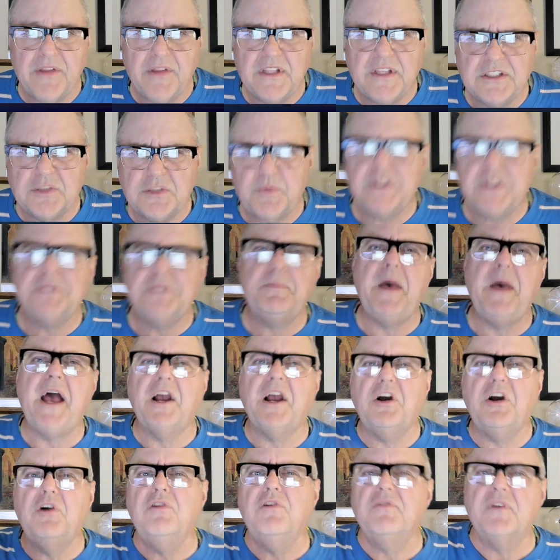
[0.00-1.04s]
Then switch
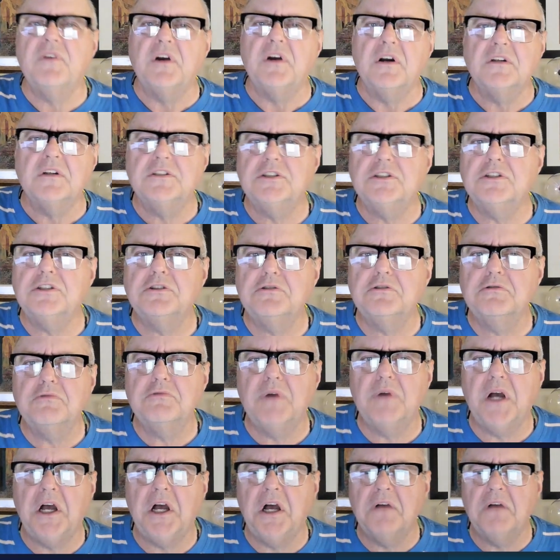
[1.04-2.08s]
back over
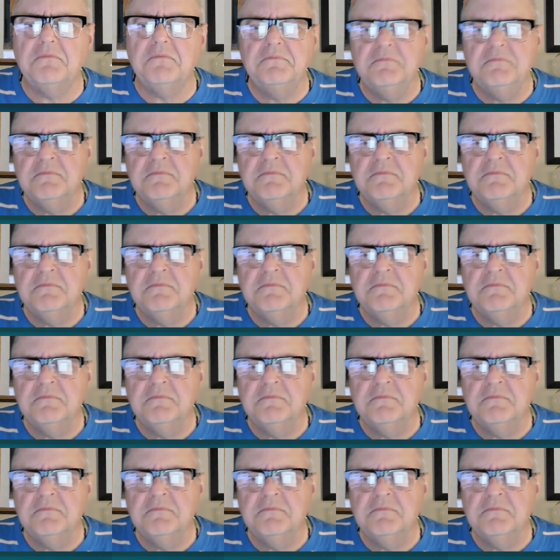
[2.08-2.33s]
to,